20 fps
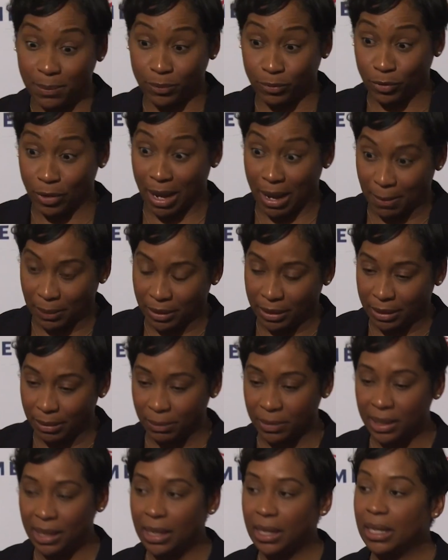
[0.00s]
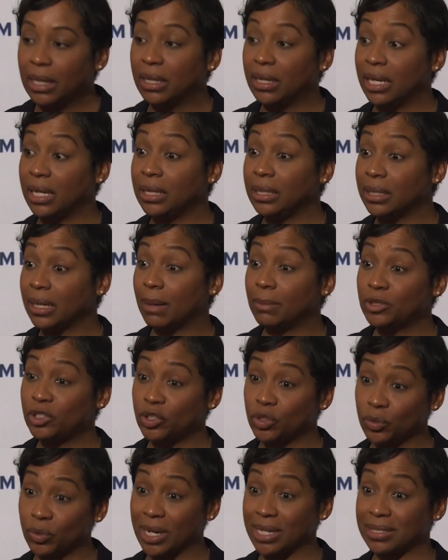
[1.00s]
problem, then come
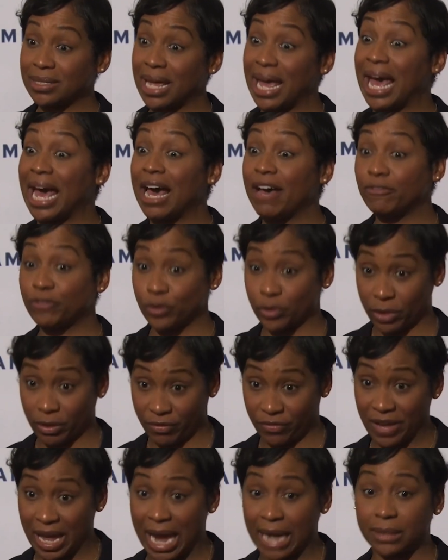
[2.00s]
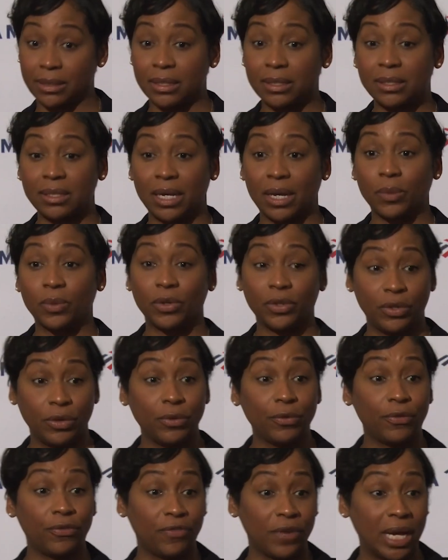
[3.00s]
to us after the fact and say, will
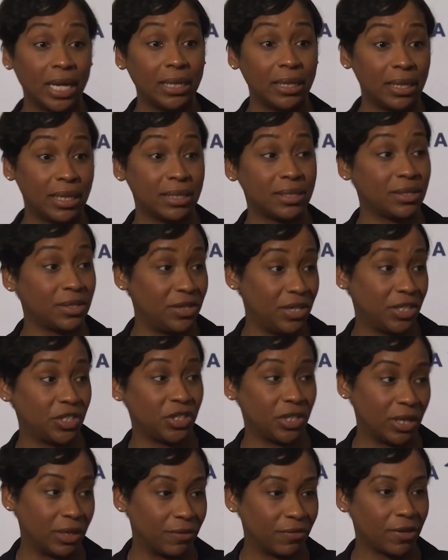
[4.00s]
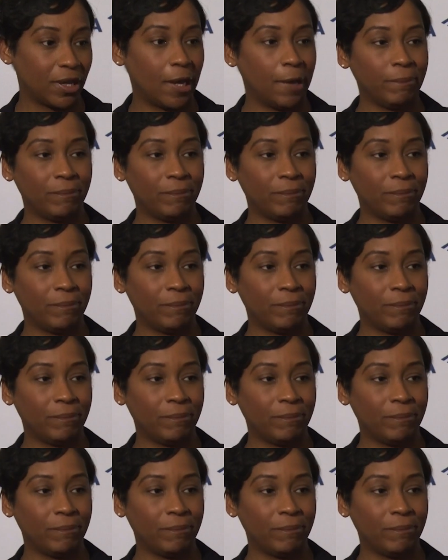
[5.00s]
you fund this initiative?